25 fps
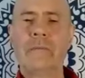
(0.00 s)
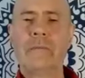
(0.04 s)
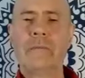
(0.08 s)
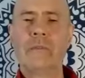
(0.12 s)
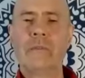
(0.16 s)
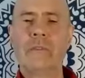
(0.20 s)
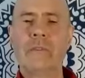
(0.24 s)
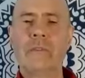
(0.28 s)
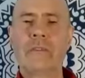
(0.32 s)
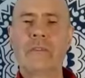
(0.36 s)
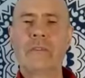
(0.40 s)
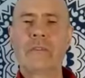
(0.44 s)

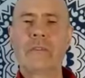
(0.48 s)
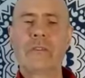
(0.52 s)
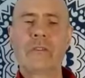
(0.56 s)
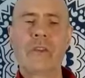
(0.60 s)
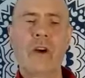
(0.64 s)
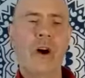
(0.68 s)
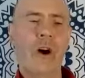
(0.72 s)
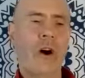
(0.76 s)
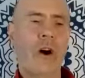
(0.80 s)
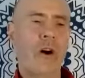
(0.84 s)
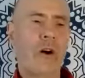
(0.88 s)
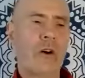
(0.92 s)
You
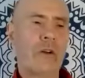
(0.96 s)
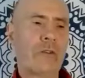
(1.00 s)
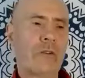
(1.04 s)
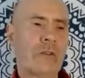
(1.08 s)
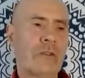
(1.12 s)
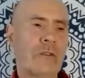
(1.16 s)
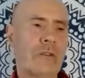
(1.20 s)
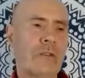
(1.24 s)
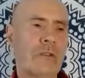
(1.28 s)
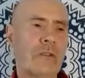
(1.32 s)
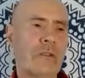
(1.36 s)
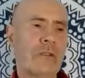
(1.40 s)

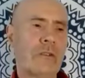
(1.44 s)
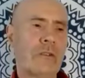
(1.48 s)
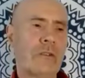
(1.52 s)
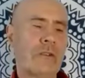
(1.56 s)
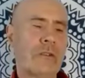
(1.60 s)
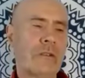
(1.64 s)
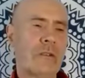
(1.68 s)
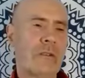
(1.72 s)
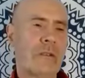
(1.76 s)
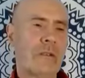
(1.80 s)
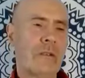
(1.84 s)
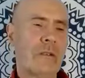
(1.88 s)
start
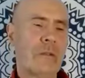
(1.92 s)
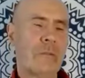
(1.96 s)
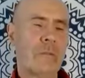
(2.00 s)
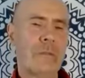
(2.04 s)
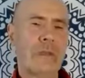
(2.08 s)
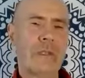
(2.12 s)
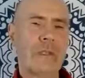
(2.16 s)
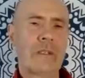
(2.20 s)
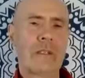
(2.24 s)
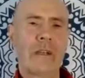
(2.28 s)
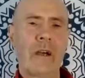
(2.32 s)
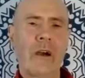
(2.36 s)

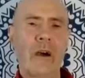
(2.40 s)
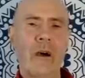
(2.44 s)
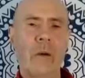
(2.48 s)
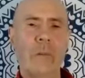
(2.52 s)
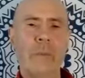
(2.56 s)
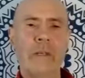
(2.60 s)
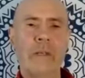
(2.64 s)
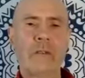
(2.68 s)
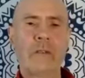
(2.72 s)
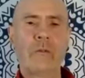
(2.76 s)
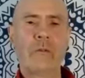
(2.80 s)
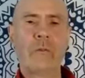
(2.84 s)

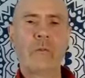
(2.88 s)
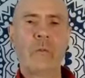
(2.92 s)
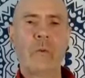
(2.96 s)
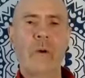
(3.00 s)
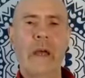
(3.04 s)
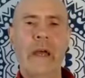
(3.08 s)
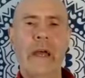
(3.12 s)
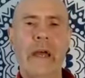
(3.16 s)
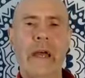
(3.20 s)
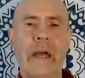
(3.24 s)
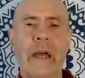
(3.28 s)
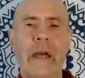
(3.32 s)
becoming
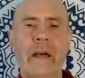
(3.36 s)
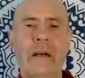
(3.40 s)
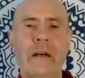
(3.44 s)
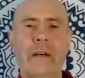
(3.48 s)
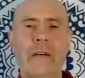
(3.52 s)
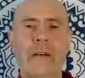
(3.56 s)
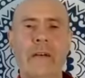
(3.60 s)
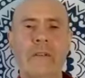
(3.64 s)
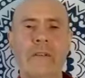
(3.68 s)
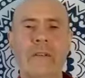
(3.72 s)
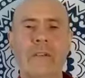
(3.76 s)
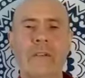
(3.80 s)

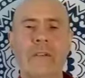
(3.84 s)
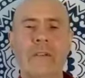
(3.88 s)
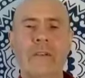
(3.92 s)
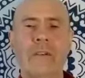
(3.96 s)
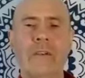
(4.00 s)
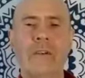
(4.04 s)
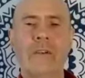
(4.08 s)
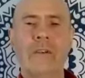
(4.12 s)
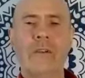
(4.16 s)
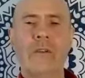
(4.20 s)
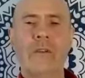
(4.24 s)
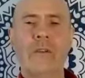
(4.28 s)
aware
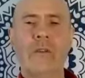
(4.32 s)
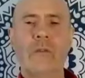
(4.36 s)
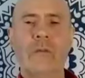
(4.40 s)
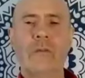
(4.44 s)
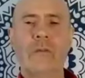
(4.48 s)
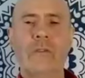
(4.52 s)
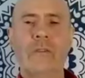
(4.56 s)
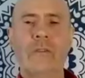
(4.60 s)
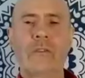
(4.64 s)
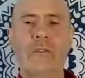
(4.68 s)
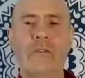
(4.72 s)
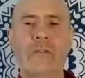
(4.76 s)

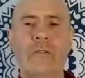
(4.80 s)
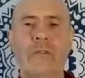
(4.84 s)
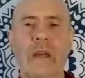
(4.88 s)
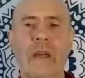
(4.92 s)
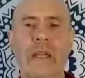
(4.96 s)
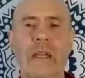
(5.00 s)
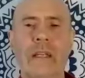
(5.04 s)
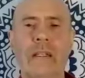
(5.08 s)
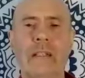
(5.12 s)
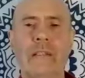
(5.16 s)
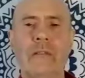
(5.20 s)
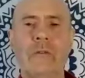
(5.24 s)
of the
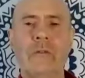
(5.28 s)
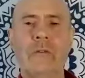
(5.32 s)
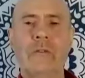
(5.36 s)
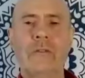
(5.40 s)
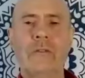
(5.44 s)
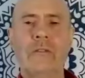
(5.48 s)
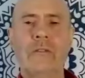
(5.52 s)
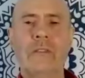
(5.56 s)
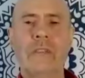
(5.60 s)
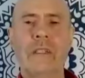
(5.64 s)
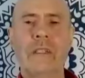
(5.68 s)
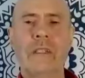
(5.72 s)
cranial
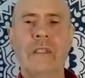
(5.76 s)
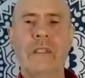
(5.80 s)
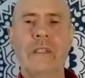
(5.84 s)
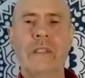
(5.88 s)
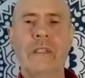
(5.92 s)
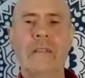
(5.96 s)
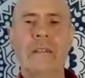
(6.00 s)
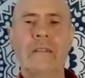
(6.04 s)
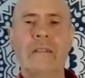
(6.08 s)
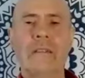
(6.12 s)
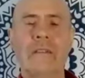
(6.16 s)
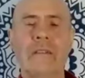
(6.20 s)

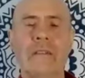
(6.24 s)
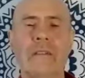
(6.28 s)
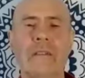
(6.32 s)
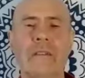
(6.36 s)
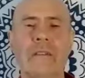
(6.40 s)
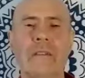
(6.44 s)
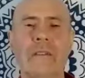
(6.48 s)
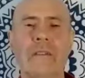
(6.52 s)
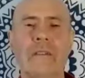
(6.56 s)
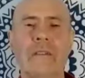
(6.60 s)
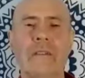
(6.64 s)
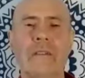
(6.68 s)
sea
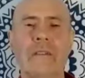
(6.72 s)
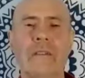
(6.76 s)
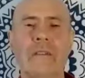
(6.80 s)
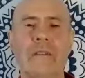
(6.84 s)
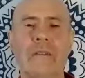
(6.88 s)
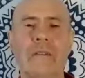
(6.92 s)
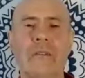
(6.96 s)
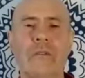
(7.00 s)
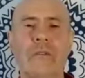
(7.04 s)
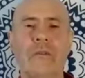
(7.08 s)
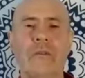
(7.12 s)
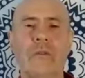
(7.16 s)

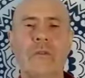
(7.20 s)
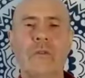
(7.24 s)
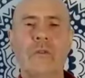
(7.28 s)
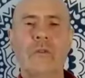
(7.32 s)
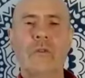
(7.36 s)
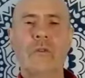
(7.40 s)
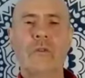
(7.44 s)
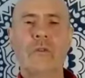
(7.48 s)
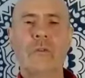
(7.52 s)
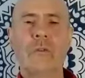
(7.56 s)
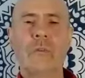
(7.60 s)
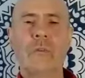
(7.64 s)

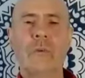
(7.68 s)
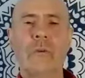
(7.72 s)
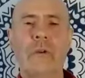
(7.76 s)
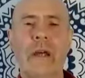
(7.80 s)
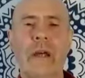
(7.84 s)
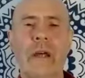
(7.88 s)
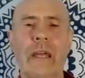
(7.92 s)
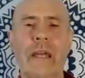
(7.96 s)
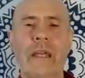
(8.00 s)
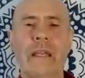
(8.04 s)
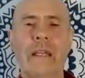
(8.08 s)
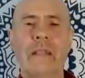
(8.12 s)
through your
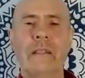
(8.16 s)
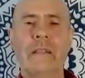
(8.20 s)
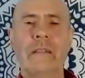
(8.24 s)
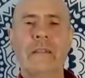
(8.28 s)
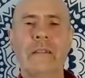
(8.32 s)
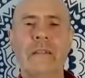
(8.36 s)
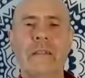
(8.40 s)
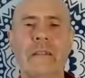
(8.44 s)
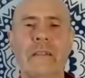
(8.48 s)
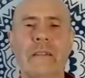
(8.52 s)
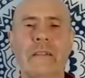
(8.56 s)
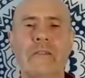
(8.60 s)
brain.
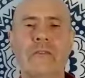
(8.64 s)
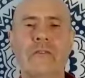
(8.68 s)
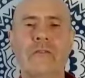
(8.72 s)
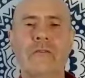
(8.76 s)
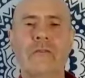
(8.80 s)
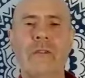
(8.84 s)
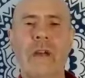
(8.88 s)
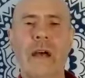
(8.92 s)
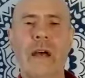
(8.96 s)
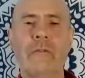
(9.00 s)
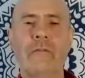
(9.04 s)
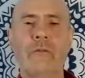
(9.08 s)
It
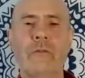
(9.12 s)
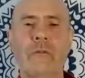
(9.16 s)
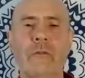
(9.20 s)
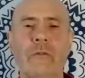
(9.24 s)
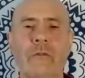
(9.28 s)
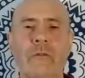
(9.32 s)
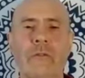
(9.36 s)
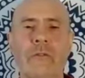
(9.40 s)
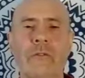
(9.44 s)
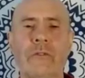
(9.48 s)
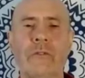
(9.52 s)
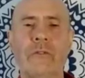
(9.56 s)

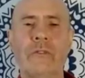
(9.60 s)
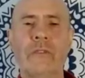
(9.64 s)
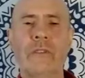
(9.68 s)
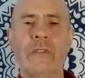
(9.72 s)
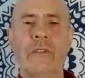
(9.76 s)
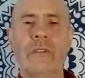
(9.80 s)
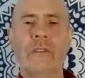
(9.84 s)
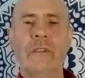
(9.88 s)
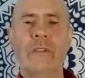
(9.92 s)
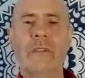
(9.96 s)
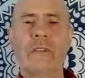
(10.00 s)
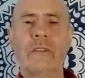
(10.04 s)
travels
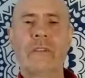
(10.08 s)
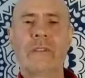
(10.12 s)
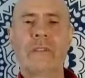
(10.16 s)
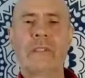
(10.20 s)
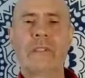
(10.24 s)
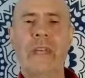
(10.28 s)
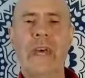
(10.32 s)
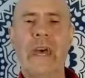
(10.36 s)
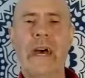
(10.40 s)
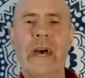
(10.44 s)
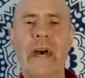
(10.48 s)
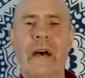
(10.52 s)

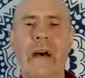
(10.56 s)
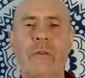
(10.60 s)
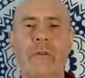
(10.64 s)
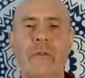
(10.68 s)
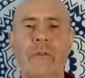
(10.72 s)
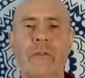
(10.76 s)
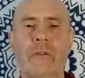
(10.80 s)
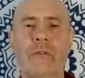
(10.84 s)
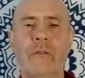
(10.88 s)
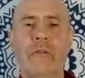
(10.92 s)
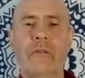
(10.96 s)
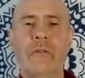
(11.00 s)

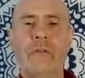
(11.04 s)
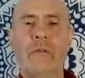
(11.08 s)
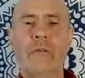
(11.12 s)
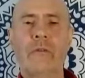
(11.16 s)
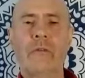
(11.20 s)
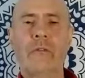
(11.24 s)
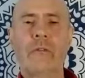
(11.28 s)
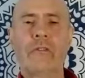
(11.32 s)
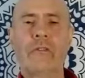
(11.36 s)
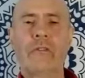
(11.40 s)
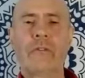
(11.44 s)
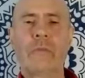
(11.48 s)
down through
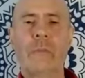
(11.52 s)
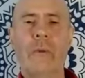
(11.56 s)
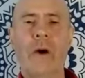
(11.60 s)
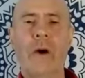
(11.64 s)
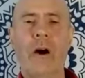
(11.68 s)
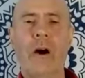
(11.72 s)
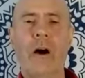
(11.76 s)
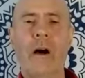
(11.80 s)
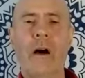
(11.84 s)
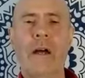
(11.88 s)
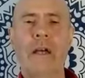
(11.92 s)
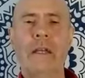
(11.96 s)
the
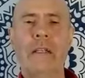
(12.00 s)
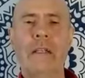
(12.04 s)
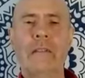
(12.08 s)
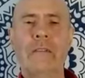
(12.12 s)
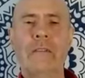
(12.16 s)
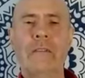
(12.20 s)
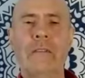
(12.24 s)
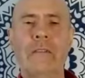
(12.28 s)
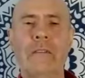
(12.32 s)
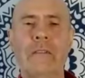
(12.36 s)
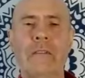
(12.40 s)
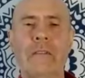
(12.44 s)
spine
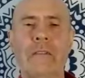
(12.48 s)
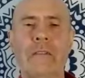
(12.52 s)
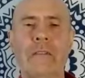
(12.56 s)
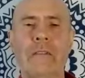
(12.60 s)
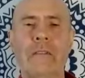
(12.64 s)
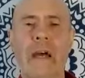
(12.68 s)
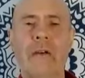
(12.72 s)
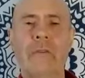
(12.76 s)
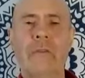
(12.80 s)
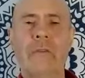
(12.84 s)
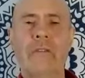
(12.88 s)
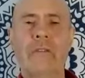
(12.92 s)
and
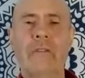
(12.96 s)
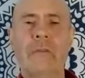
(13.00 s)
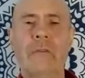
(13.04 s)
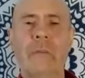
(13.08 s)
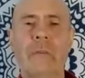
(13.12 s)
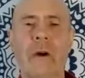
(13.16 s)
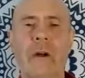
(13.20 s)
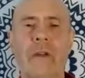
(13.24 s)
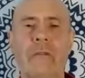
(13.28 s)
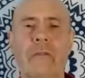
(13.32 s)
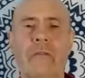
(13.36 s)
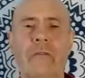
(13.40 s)
around the
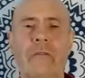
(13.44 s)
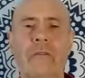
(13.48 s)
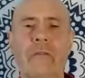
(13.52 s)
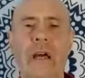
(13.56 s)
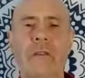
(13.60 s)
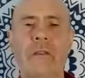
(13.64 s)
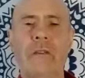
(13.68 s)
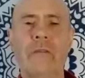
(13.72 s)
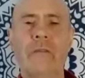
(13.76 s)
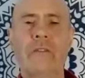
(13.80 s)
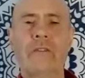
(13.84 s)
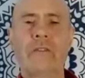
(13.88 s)
spine,
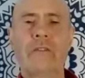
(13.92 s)
around the